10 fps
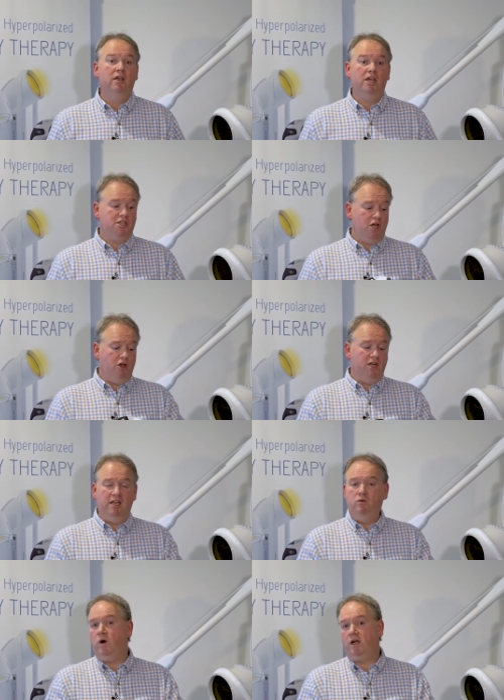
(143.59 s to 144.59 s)
you actually only
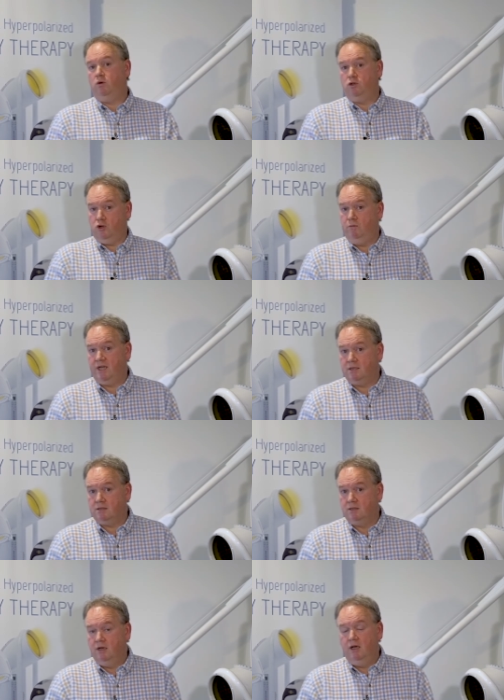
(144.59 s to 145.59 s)
need 1 or 2 minutes.